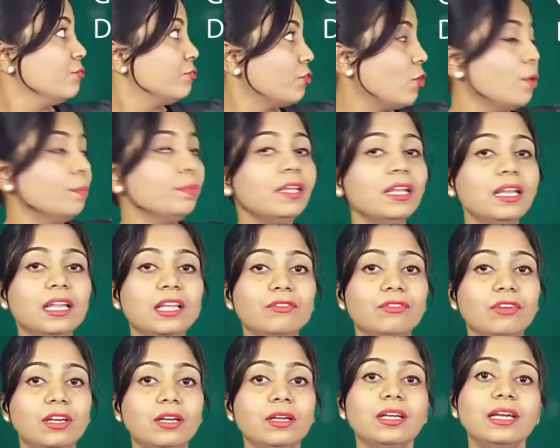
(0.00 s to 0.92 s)
From the
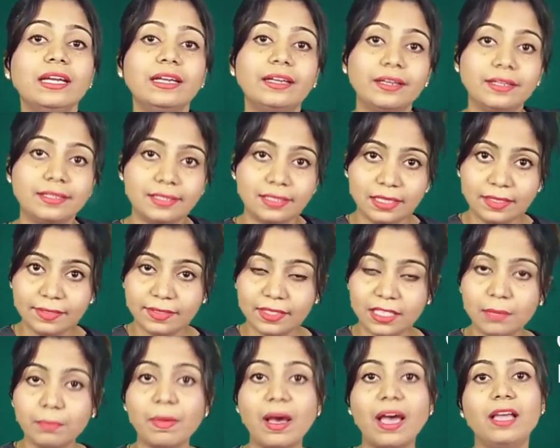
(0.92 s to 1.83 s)
liver, it
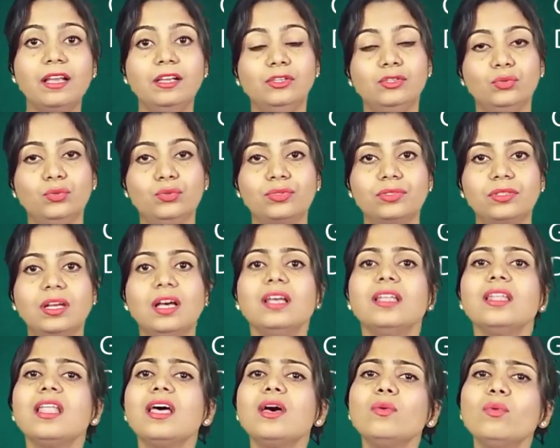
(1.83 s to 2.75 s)
receives the bile juice.
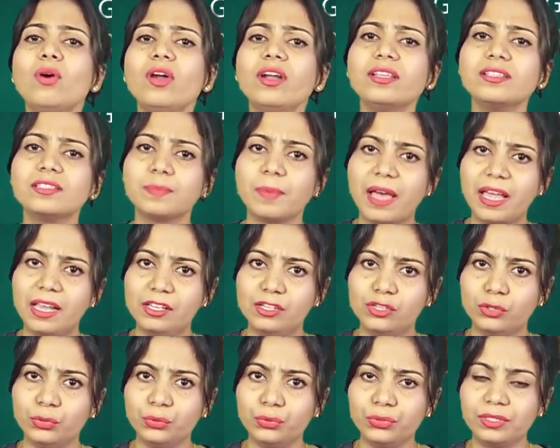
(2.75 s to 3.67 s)
Now, what is
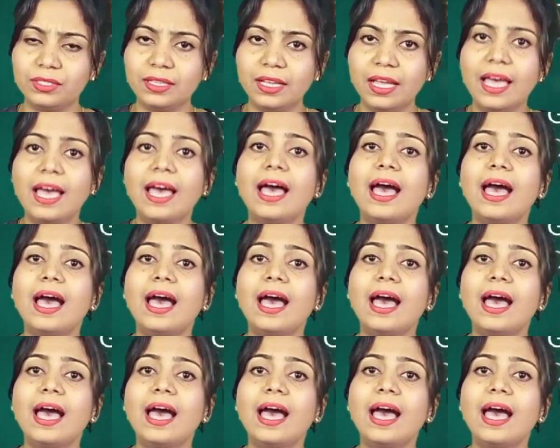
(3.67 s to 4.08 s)
bile juice?